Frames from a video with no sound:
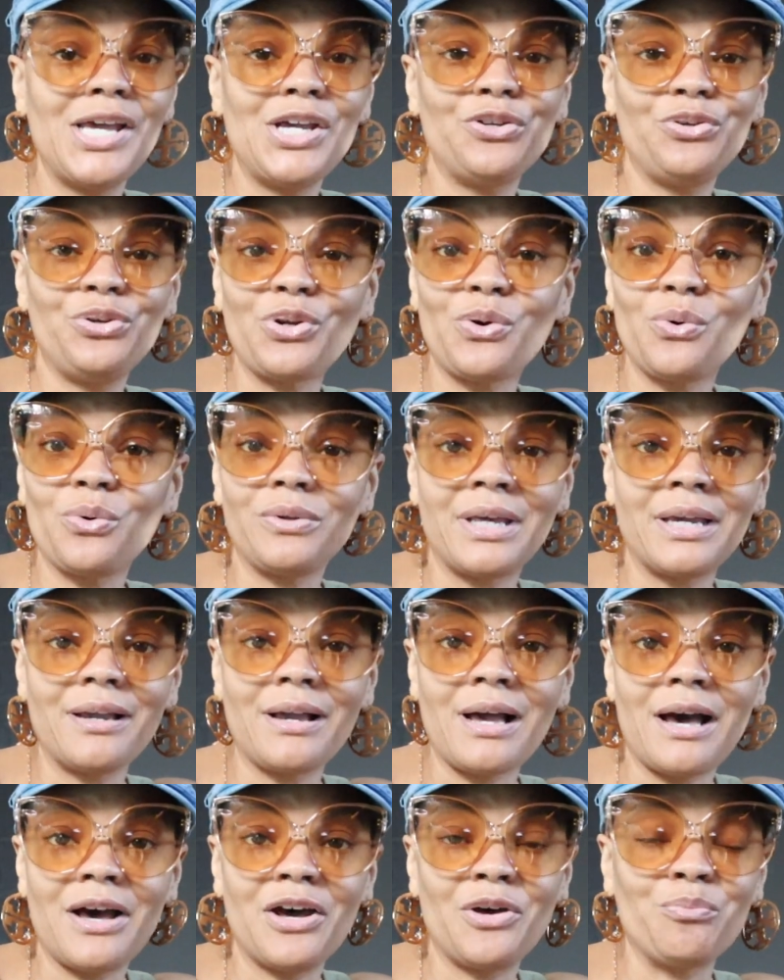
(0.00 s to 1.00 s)
you know, like
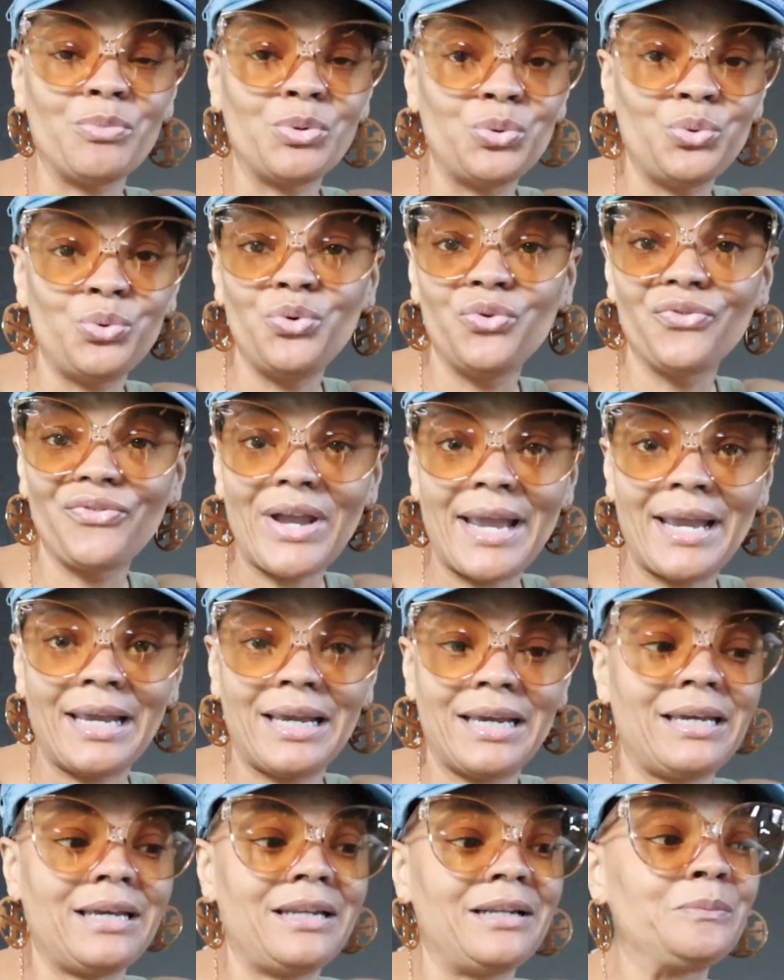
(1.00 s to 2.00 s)
God move,
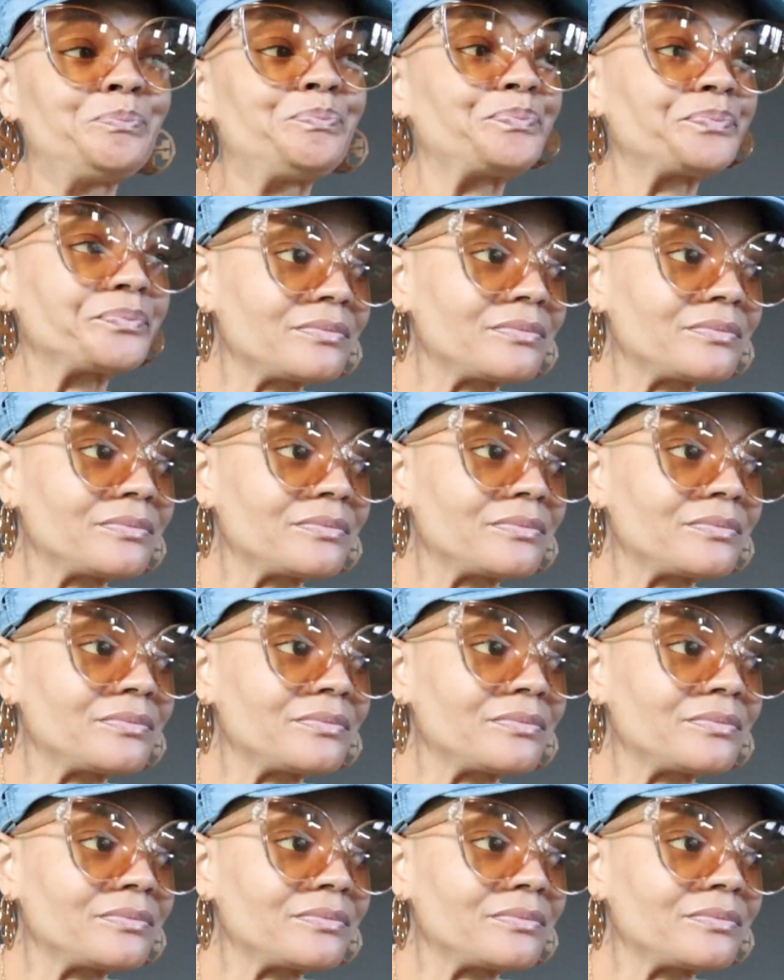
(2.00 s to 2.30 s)
and